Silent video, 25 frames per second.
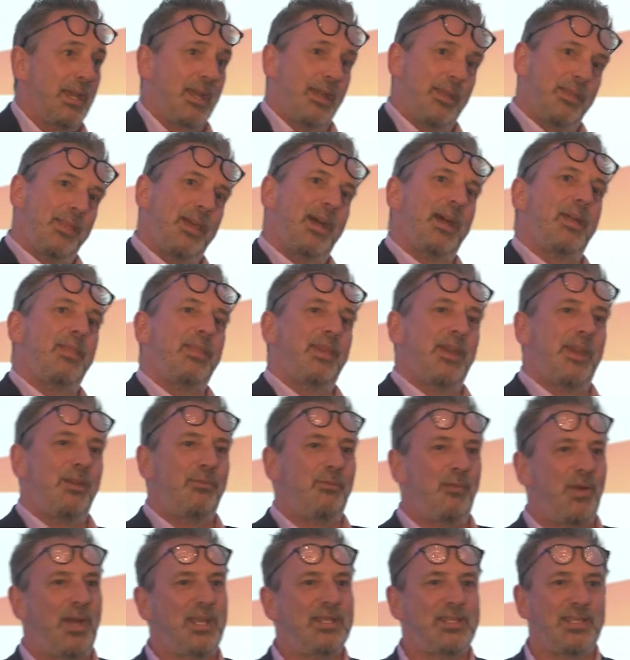and that
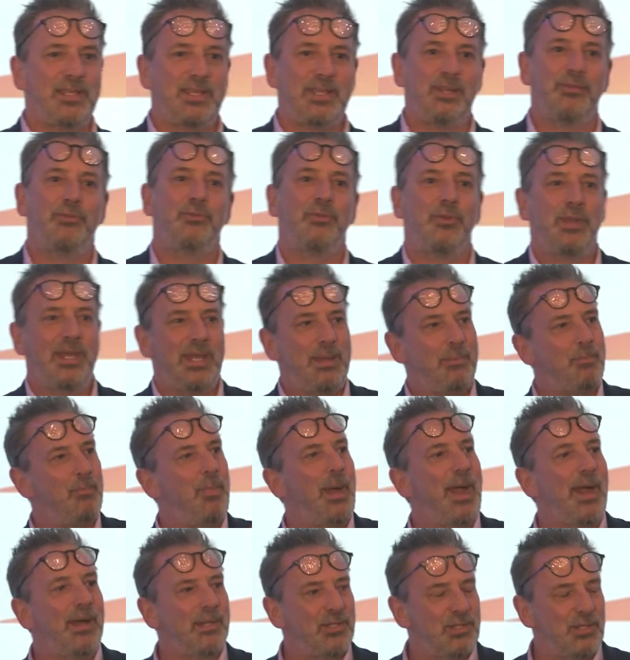therefore has a different
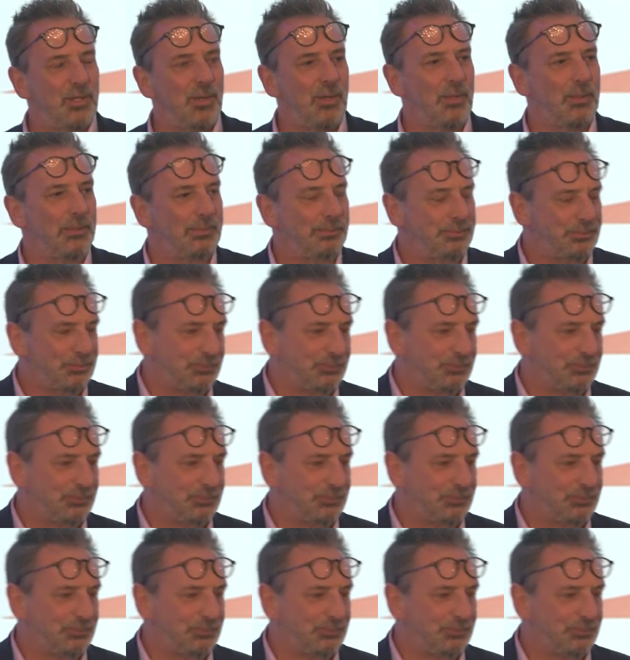impact on